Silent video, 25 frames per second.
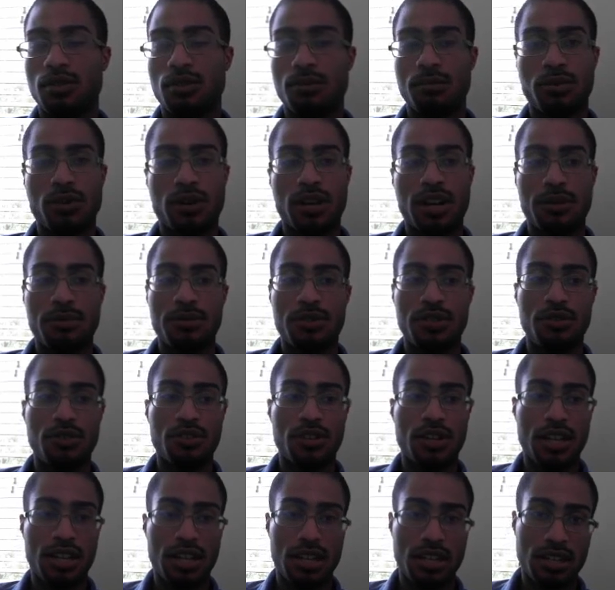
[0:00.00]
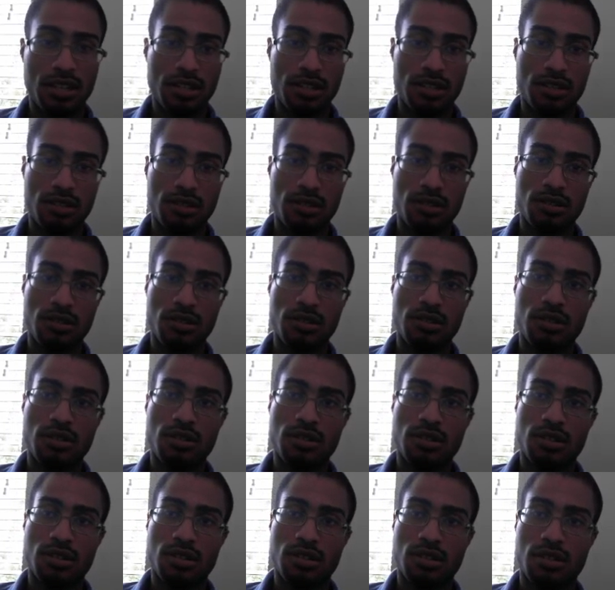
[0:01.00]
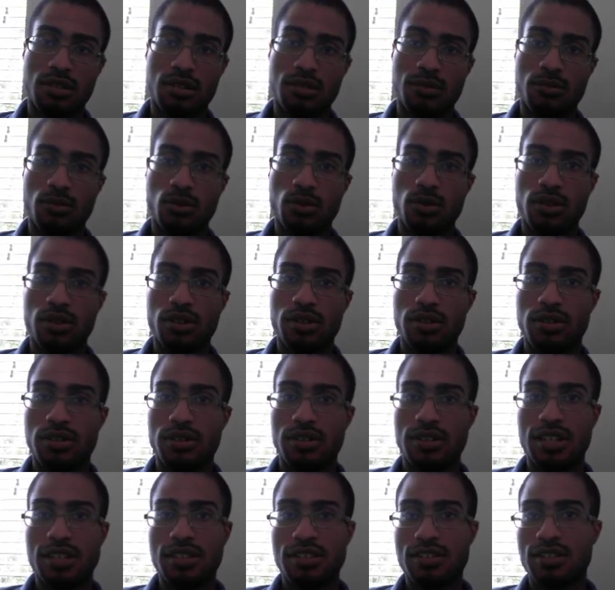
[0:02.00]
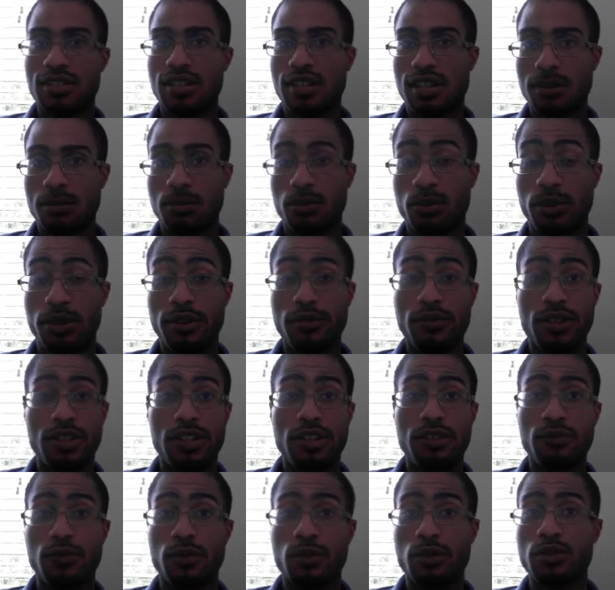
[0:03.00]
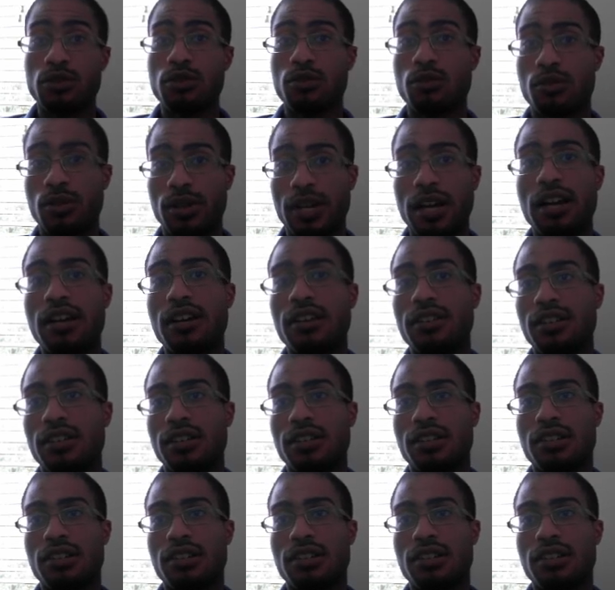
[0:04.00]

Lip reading: perhaps in your hand, or on the desktop, or even in virtual reality.